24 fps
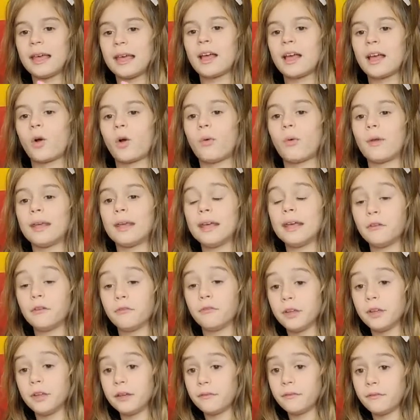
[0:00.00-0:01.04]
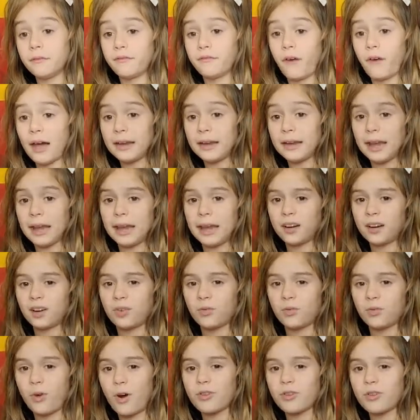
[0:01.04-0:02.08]
Creatively, find and
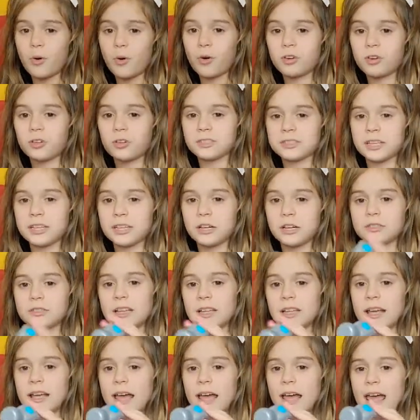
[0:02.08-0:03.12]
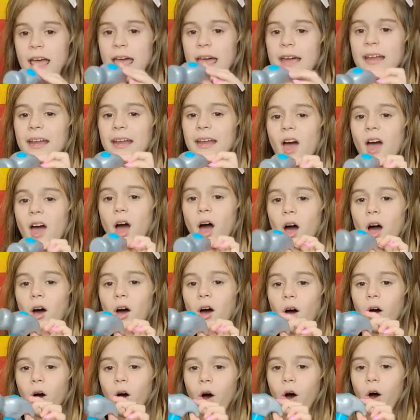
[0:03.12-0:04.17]
grow motor skills and
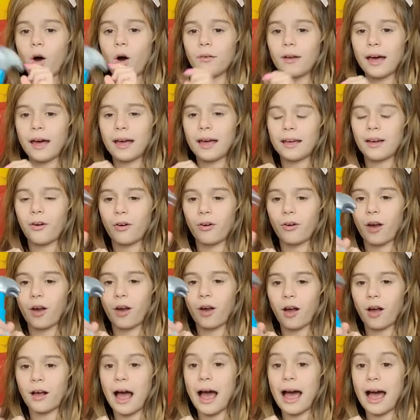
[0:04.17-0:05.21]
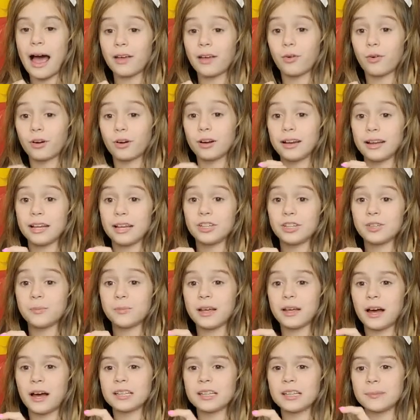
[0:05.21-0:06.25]
hone eye, eye coordination,
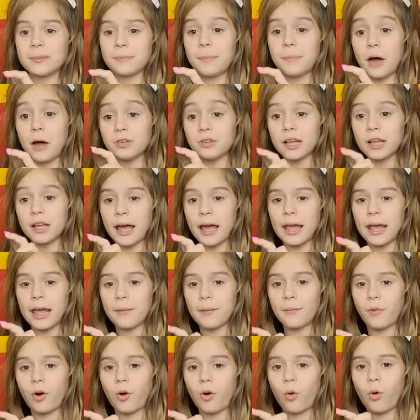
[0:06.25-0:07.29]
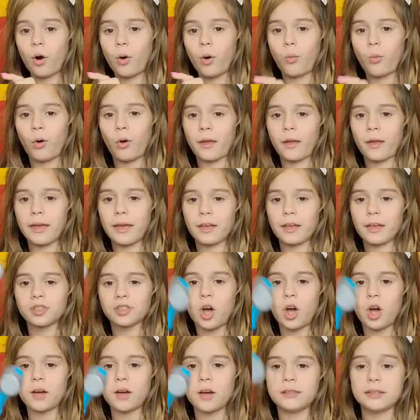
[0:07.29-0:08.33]
because pounding a hammer or working a
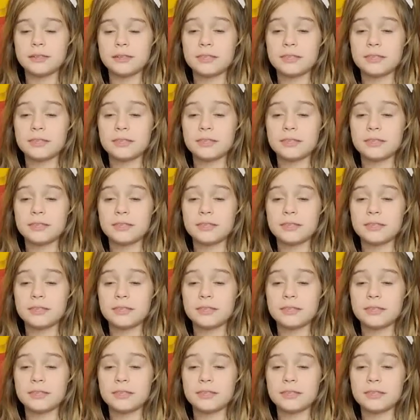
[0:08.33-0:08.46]
saw takes